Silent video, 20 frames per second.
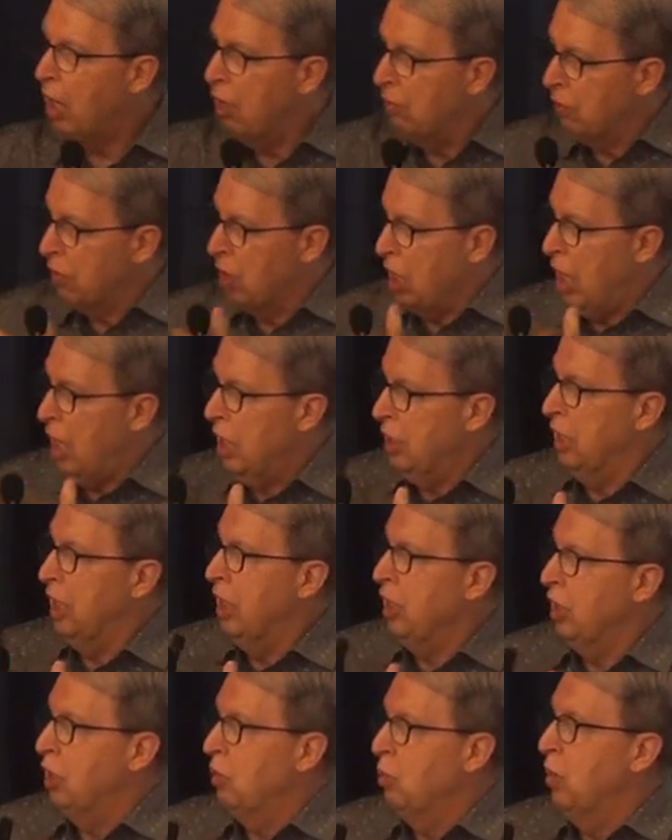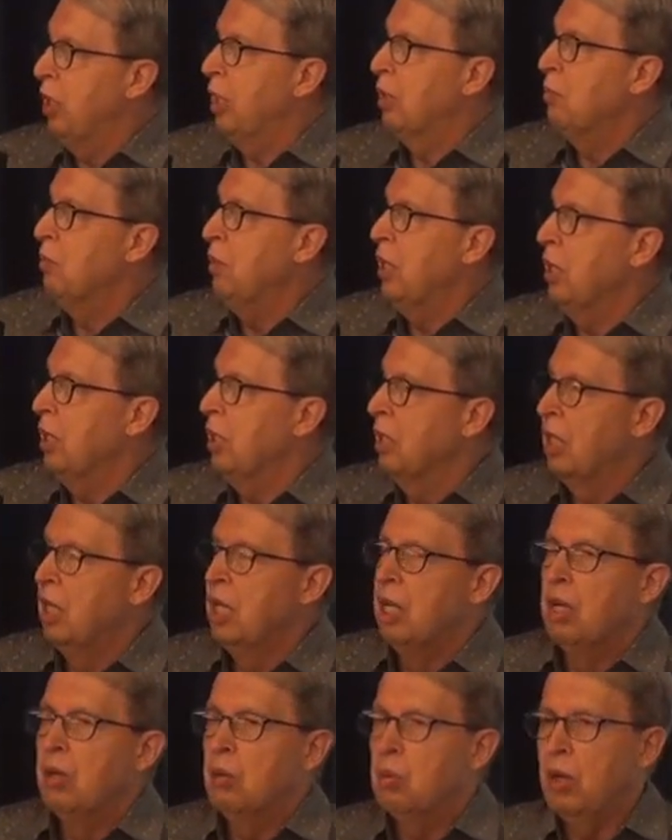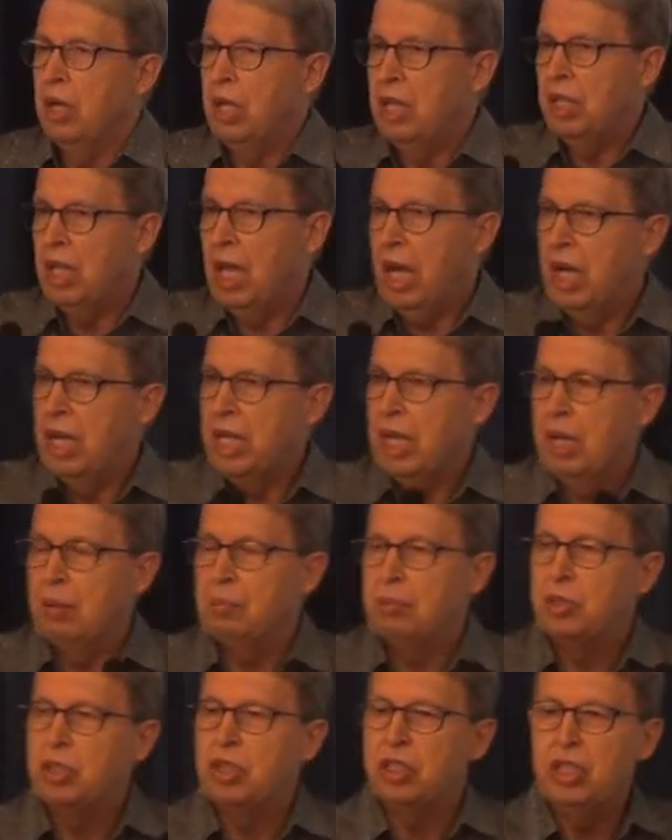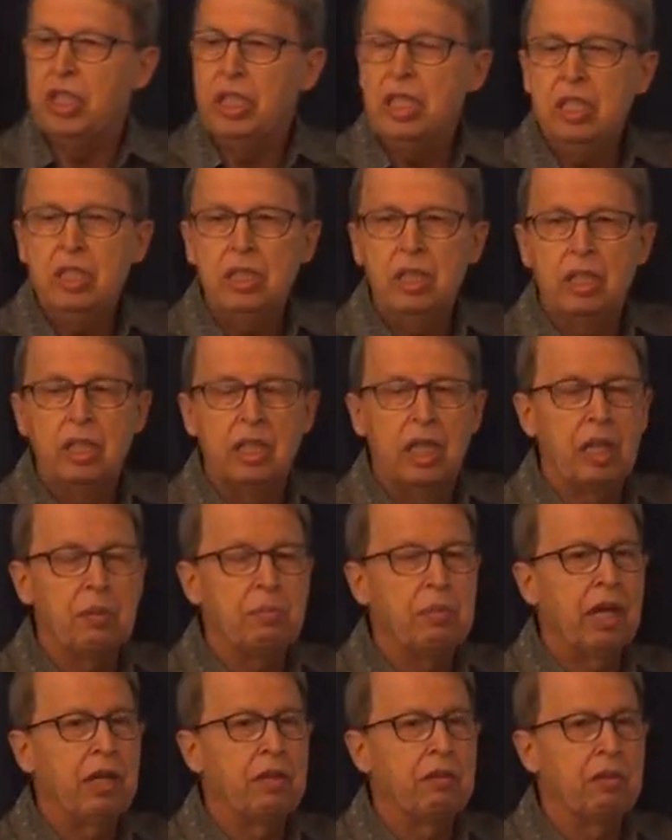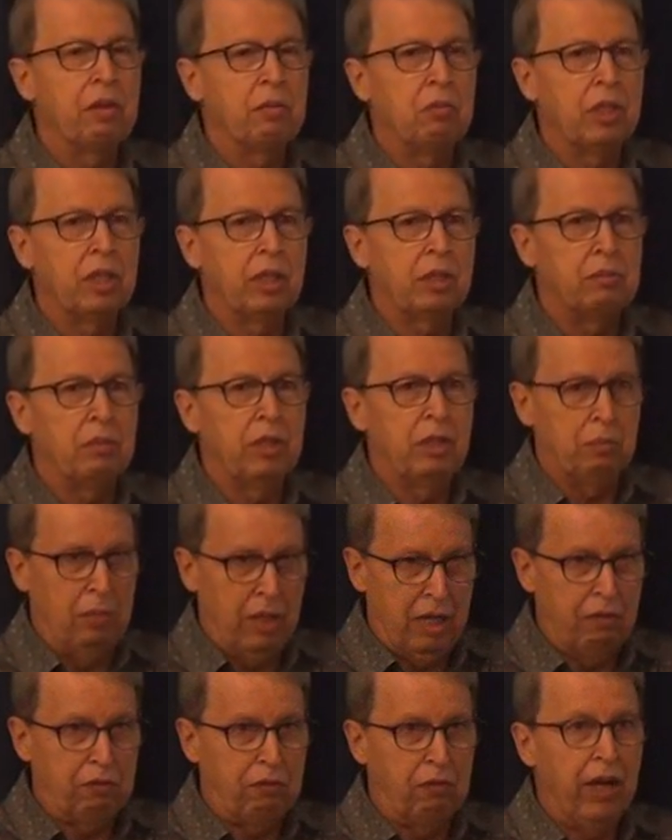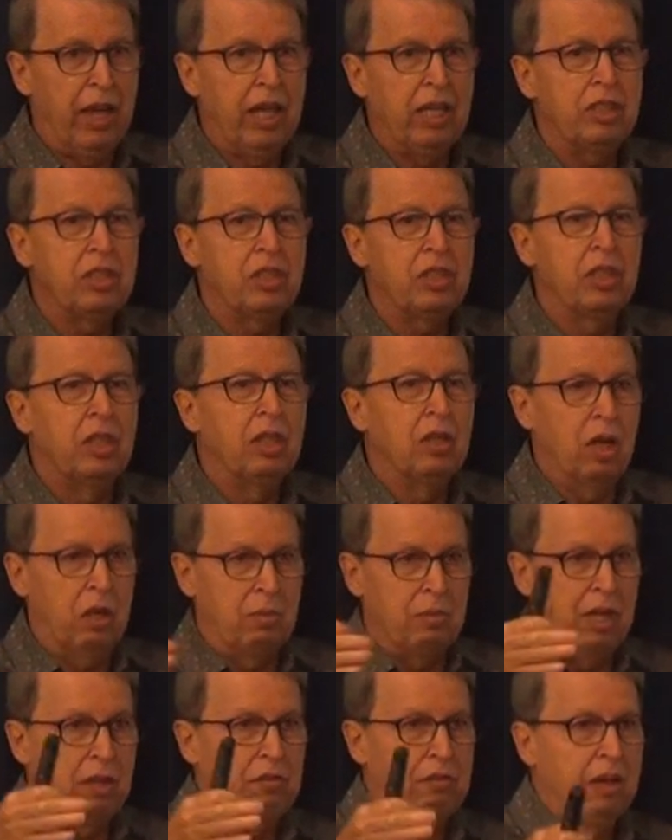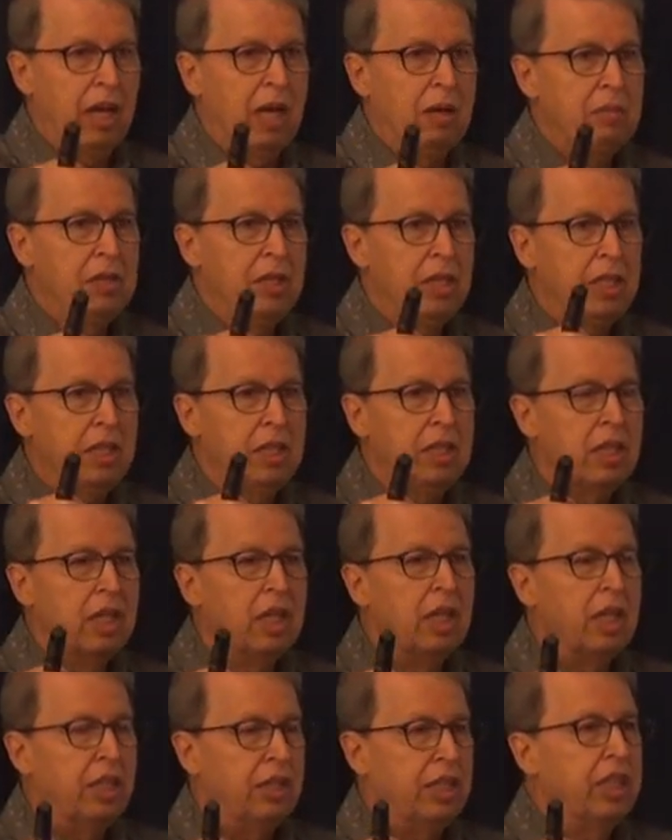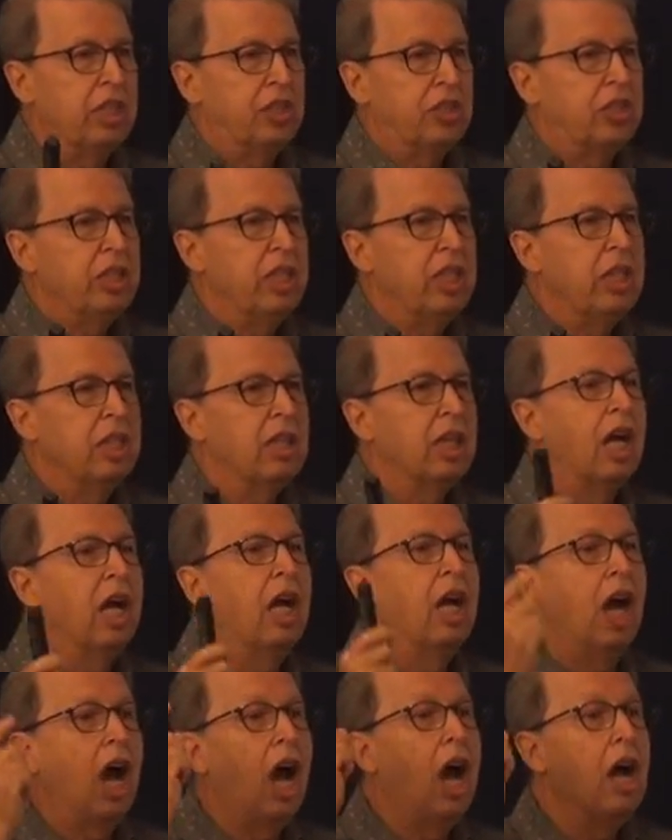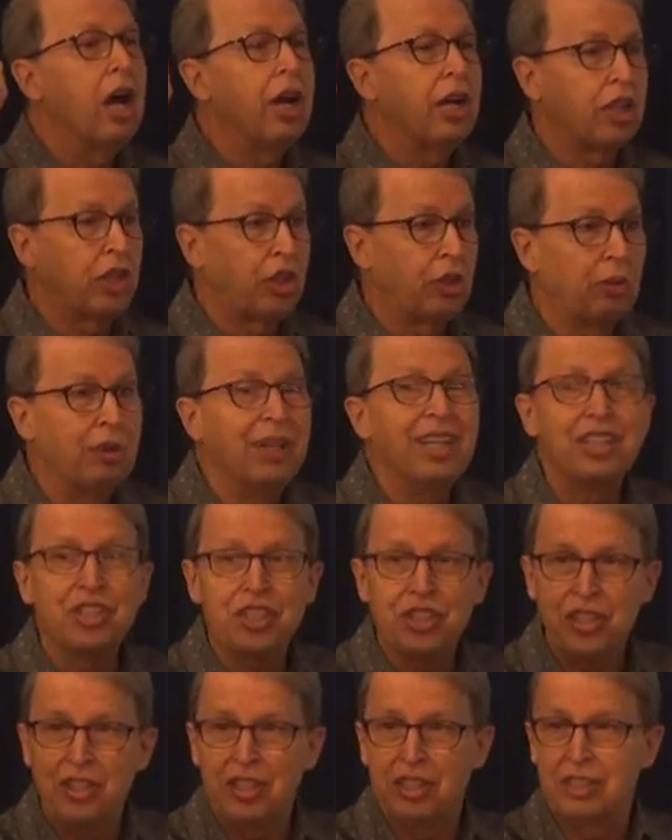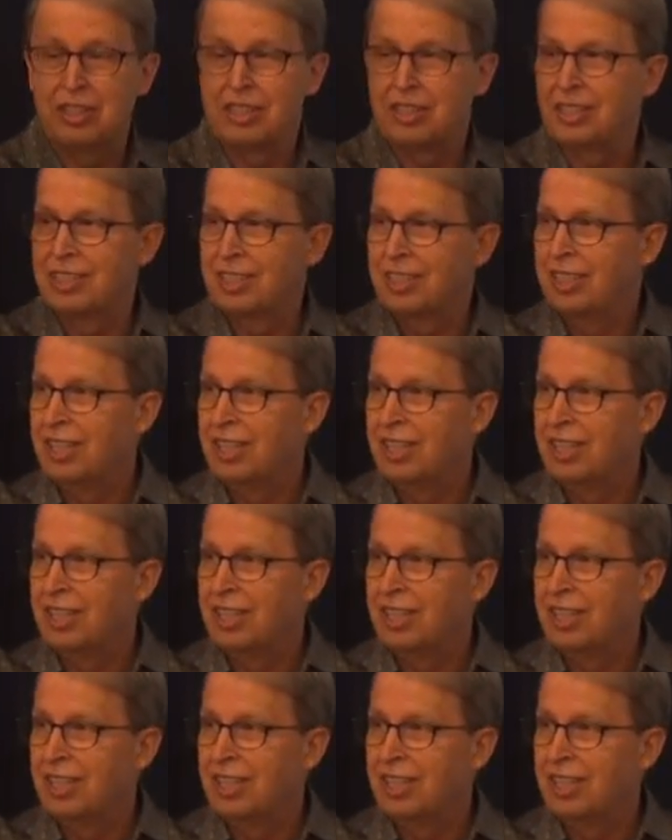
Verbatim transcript: of God is with me when I am seen my, with, with my friends or my family, they see a Christian.